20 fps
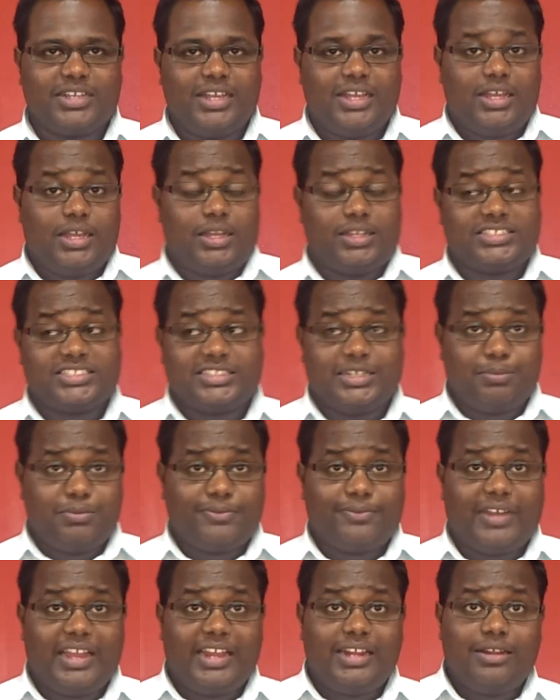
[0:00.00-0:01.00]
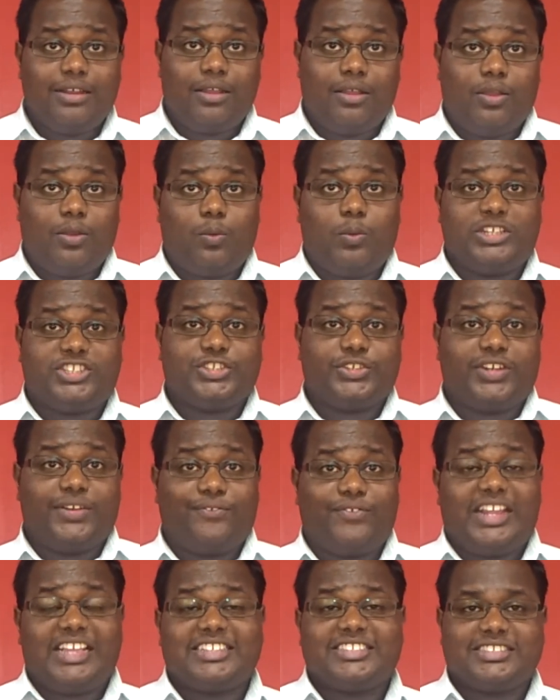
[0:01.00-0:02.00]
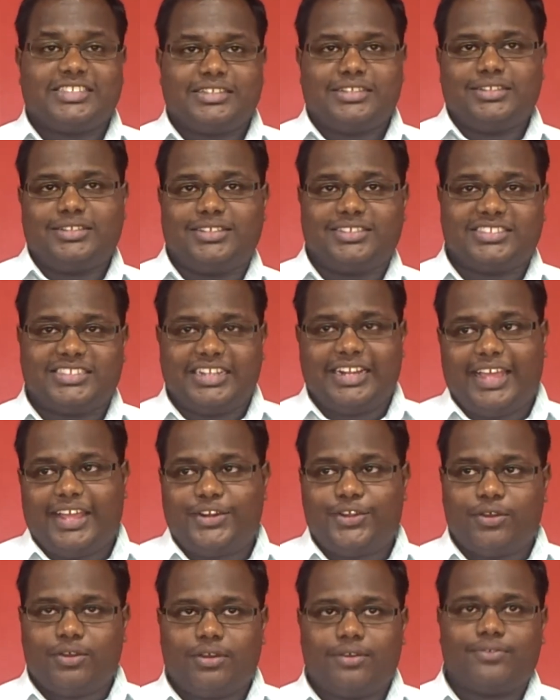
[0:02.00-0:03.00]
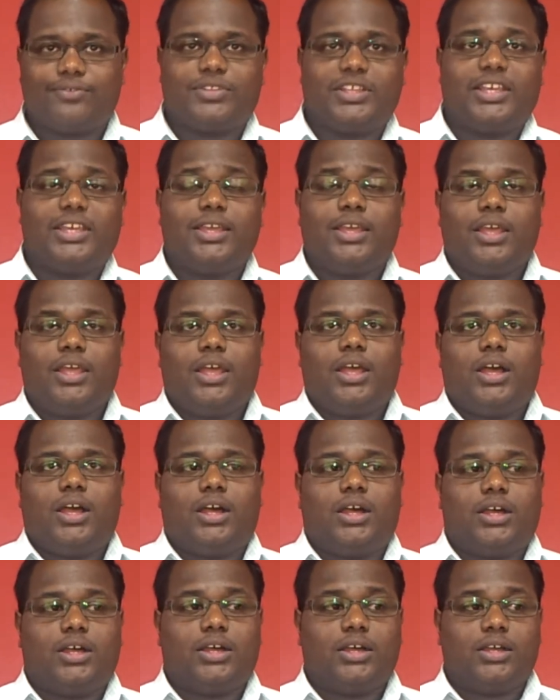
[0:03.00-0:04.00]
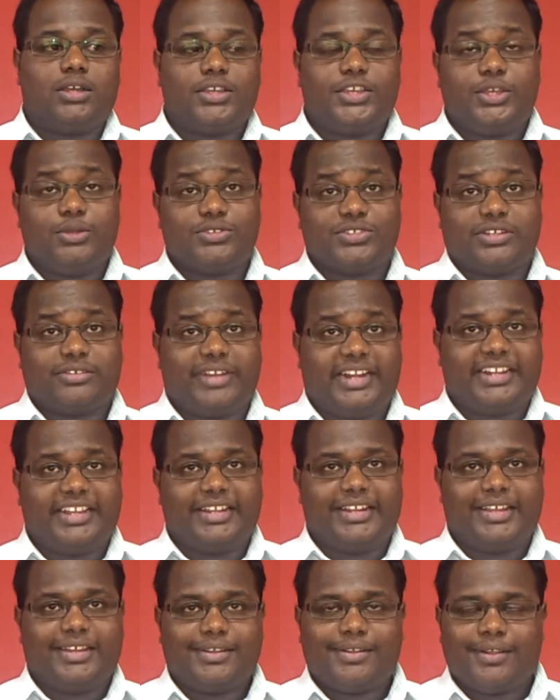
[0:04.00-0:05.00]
a script file which reflects the scenario of the user criteria.